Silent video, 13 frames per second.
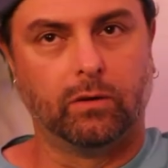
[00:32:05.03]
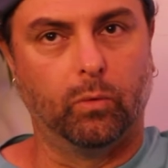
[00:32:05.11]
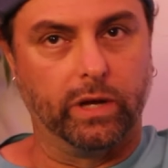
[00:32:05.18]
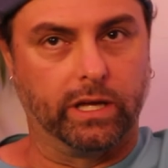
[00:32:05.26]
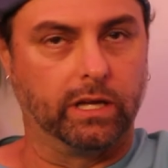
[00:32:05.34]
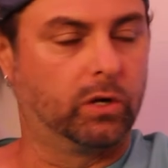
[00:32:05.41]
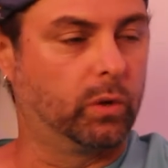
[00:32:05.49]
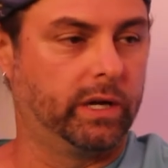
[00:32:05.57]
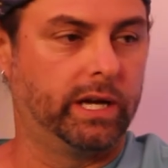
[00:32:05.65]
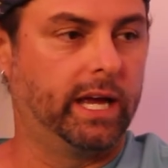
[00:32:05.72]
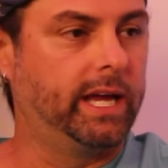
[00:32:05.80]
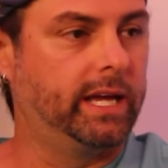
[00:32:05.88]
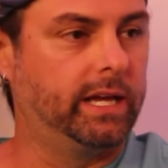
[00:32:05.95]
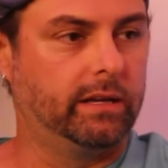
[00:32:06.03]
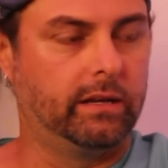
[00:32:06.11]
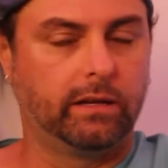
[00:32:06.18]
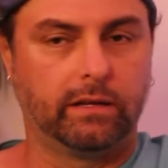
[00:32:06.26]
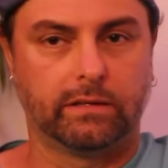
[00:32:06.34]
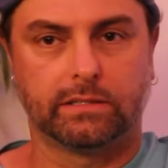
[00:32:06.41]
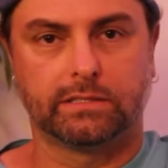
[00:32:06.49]
We can create
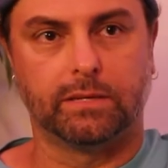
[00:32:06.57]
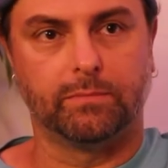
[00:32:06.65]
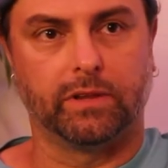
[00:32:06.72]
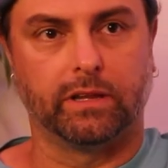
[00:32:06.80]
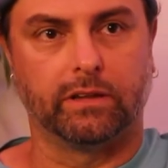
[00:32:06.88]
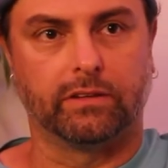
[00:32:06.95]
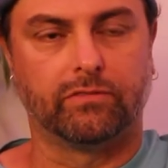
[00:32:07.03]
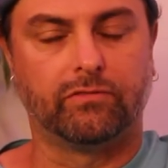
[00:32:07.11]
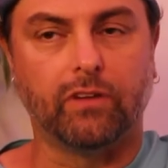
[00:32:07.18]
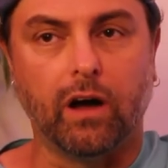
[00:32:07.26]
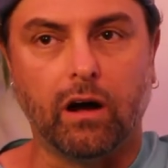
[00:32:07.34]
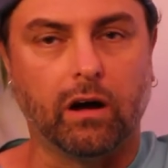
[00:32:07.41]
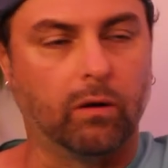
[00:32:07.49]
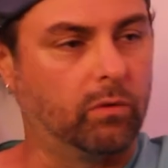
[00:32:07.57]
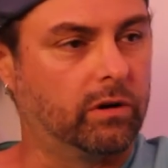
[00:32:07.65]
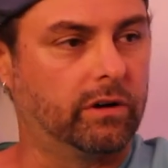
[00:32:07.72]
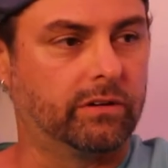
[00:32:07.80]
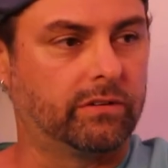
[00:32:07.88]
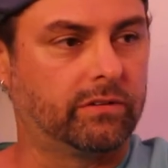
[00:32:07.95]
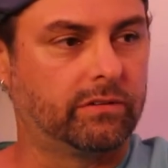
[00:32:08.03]
something that's far
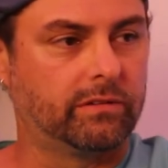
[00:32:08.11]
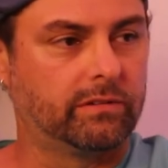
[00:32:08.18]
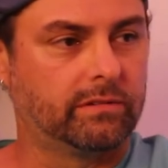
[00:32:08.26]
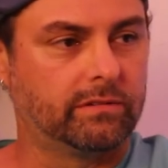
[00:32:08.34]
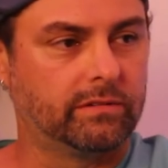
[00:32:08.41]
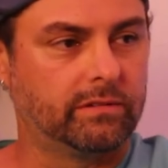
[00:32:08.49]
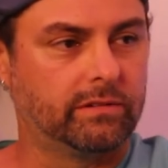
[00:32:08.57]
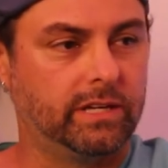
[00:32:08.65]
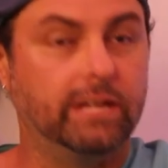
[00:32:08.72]
worse, right?